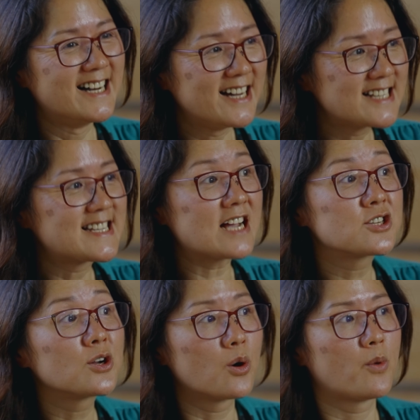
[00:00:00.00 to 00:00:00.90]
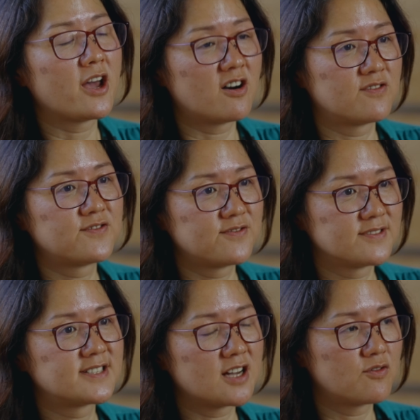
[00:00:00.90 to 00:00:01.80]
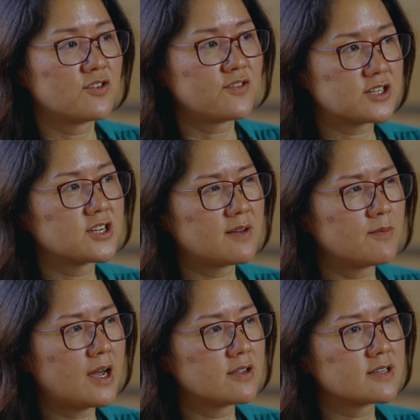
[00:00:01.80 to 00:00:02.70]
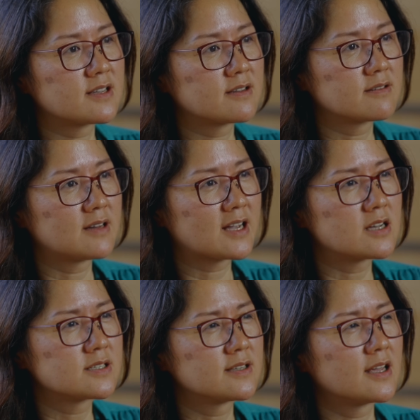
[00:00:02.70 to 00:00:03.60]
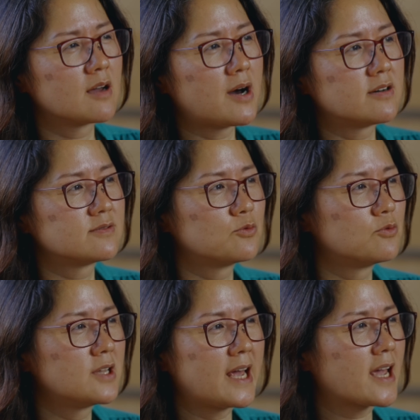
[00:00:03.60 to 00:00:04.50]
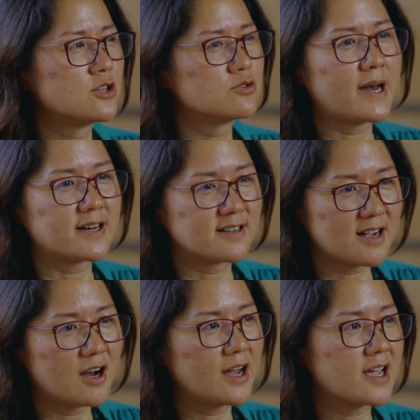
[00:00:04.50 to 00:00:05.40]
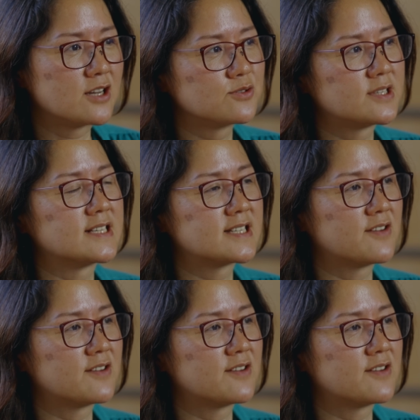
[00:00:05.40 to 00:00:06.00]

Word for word: uh, it's actually a way of self reflection. I, I constantly think about what I can do better, how I can do things